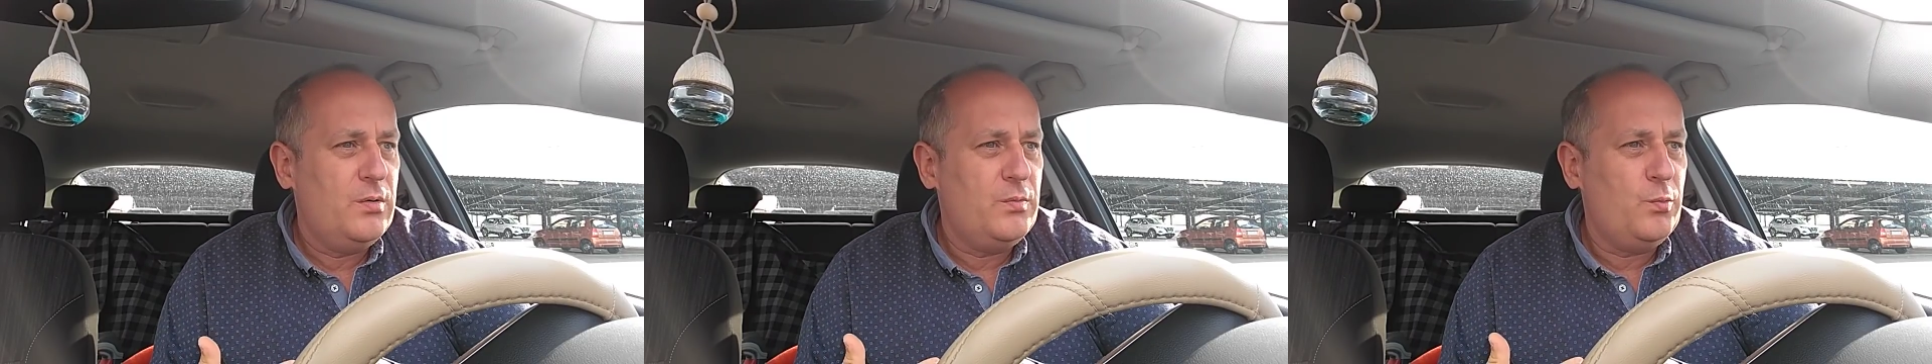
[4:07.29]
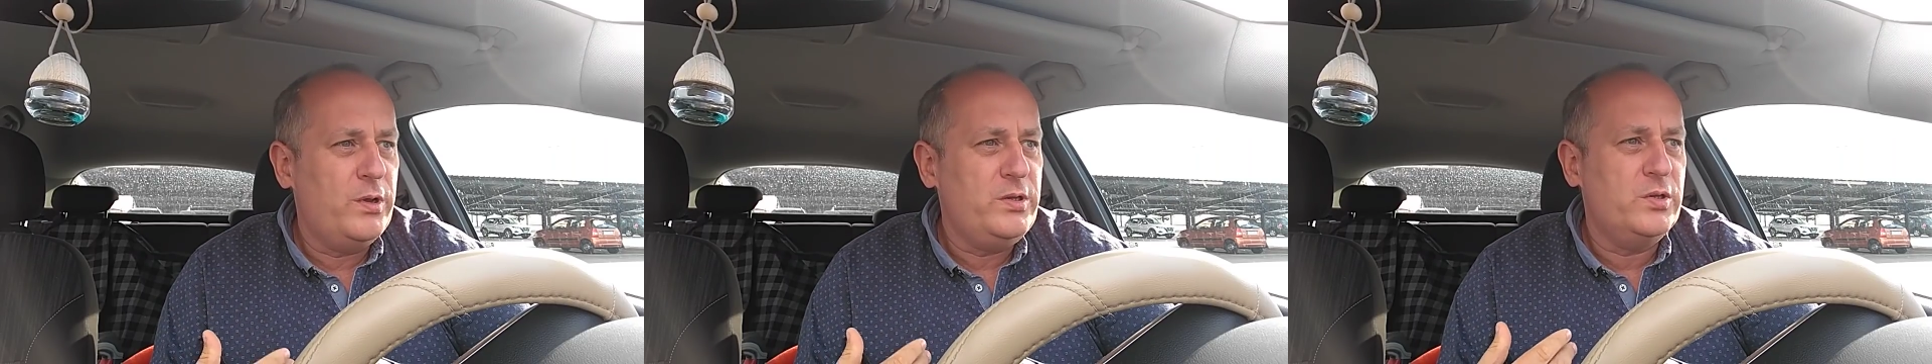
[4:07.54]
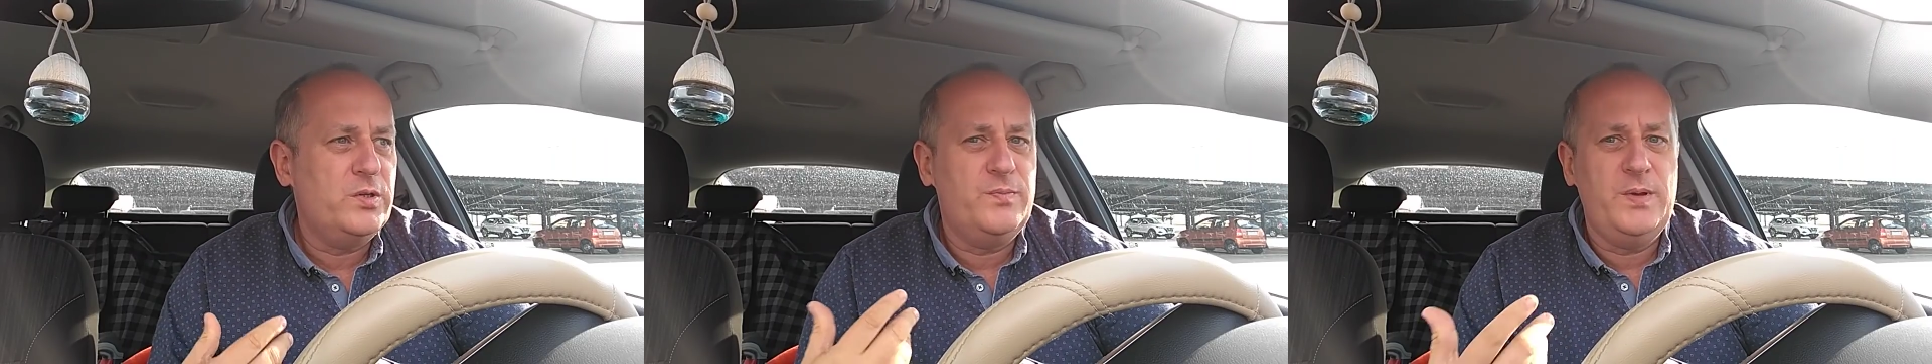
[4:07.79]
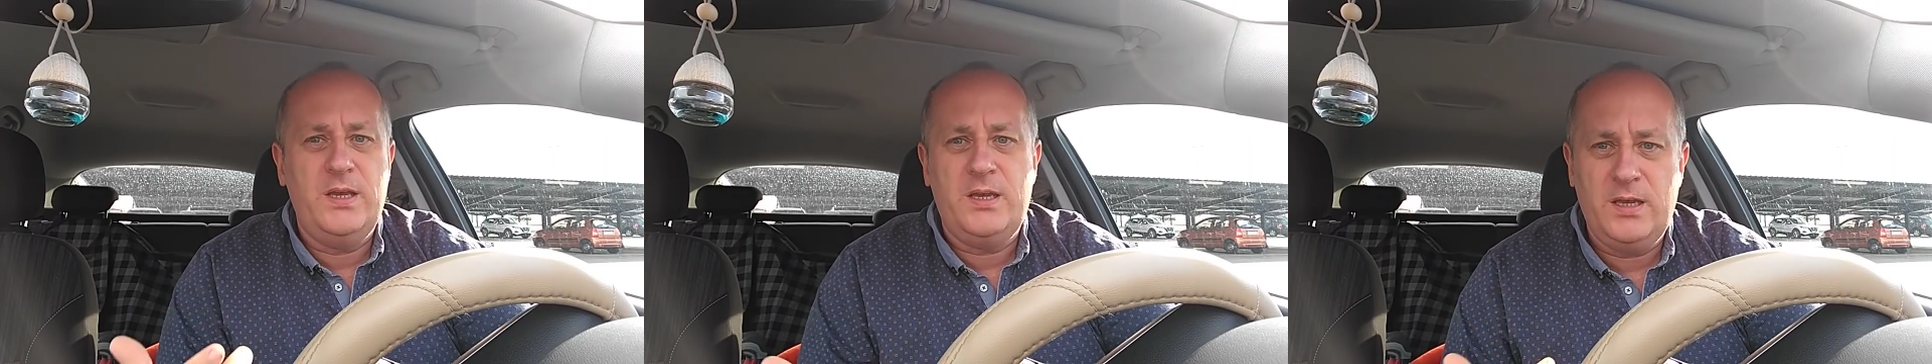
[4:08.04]
when you're
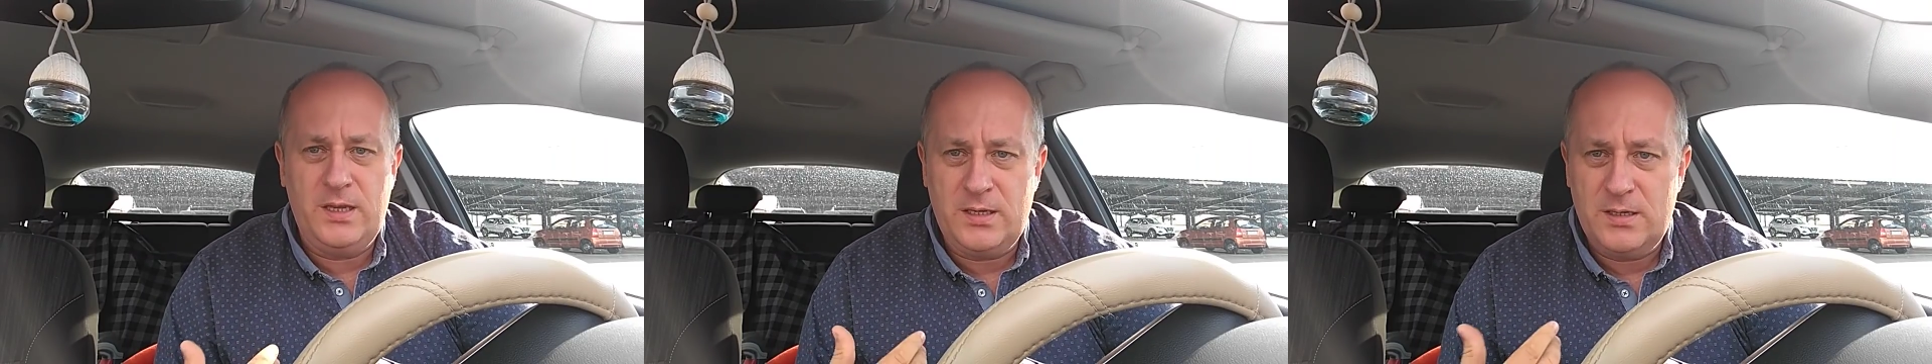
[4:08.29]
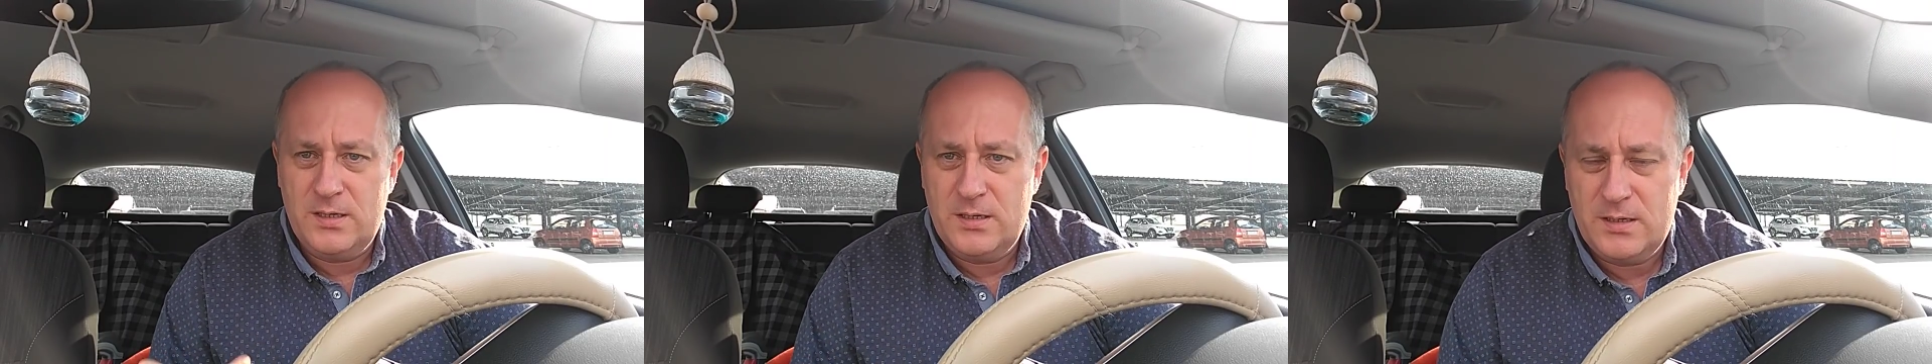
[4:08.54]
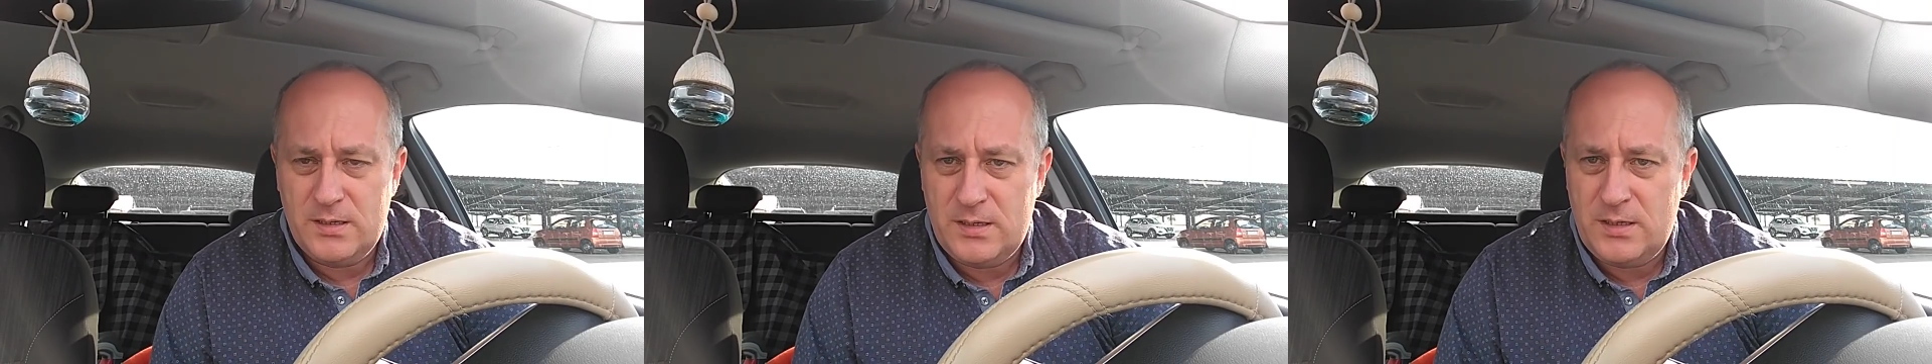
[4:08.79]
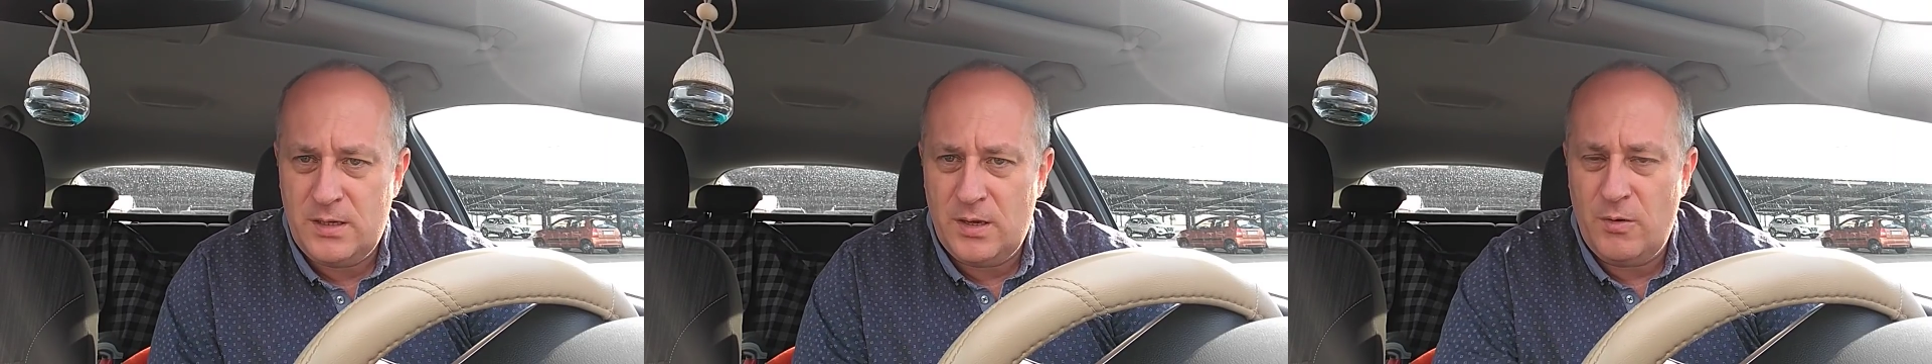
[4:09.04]
speaking,
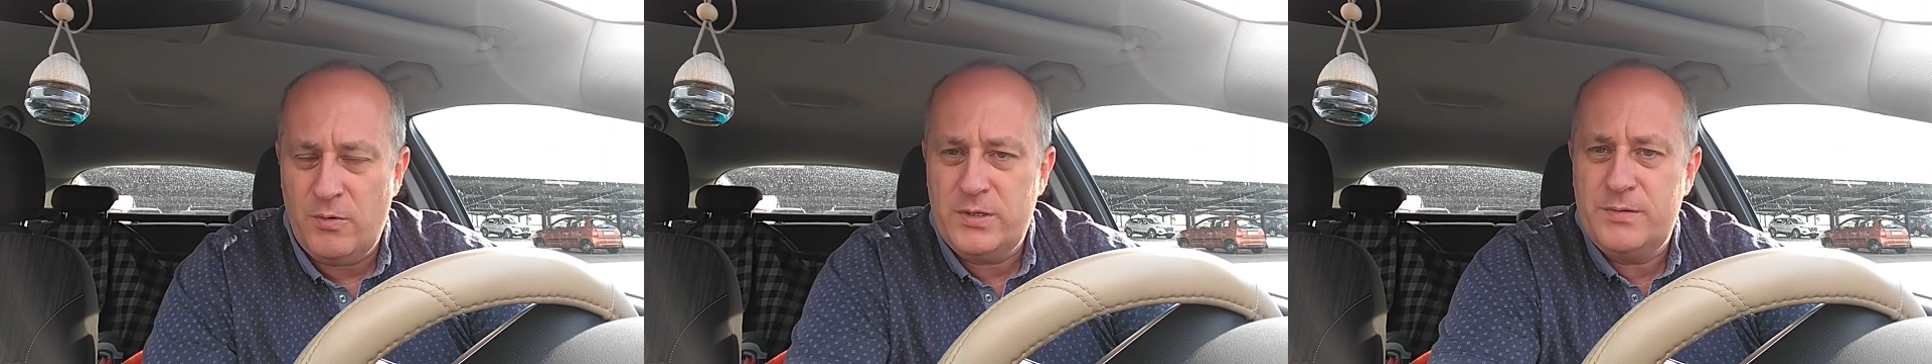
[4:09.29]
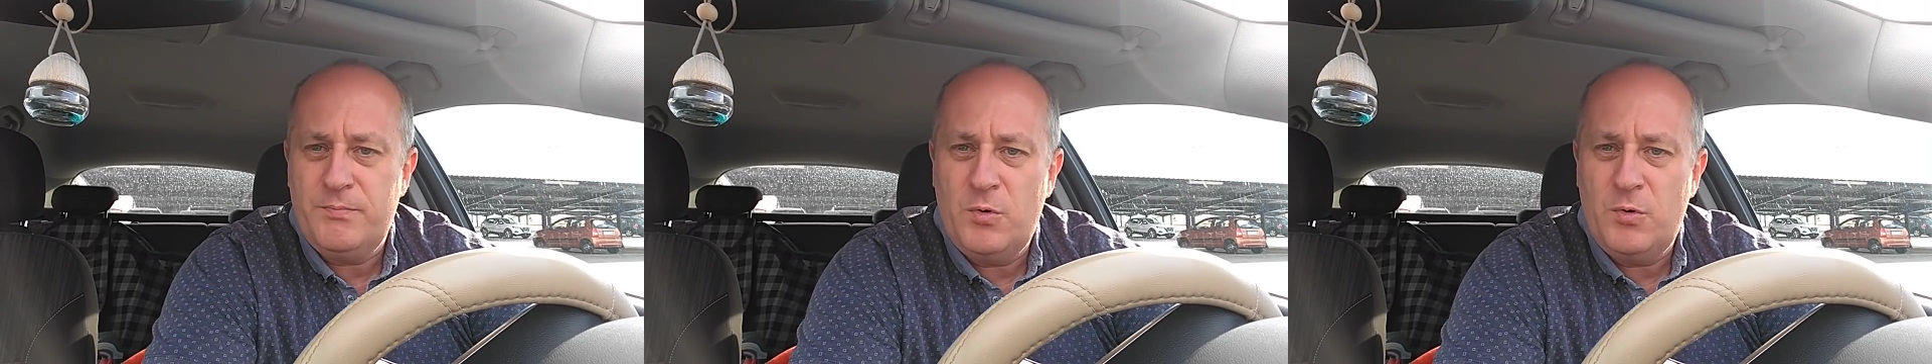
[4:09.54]
it's